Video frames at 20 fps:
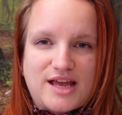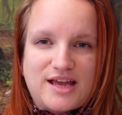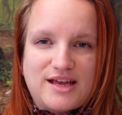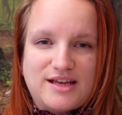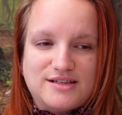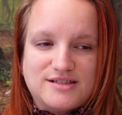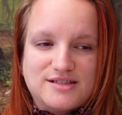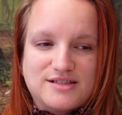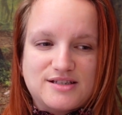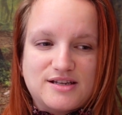
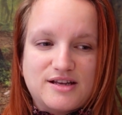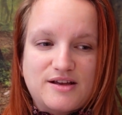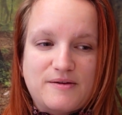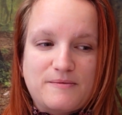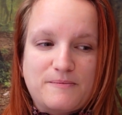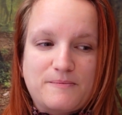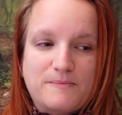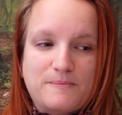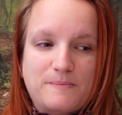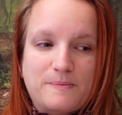And
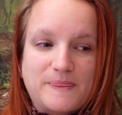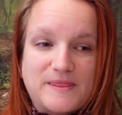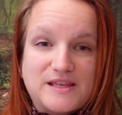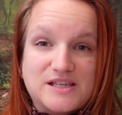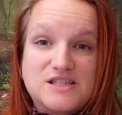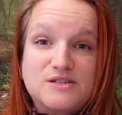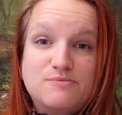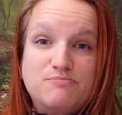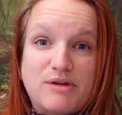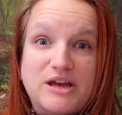
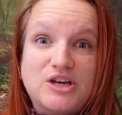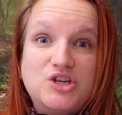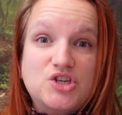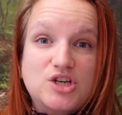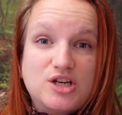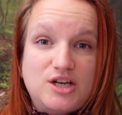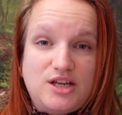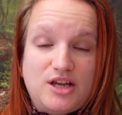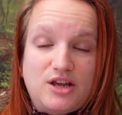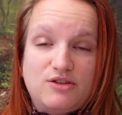
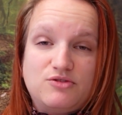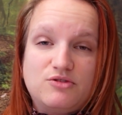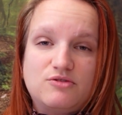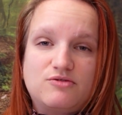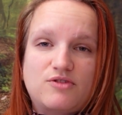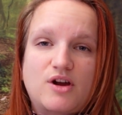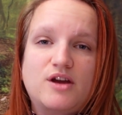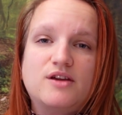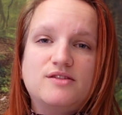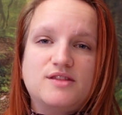especially if you
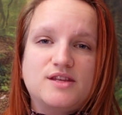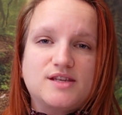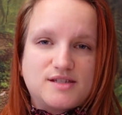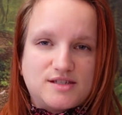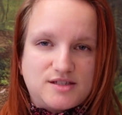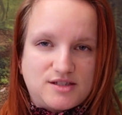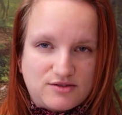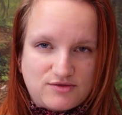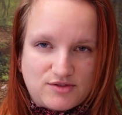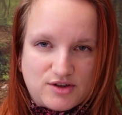find this
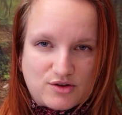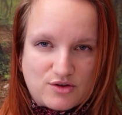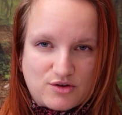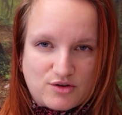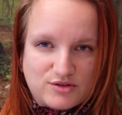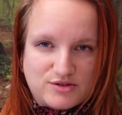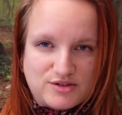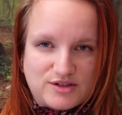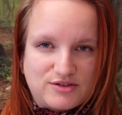difficult,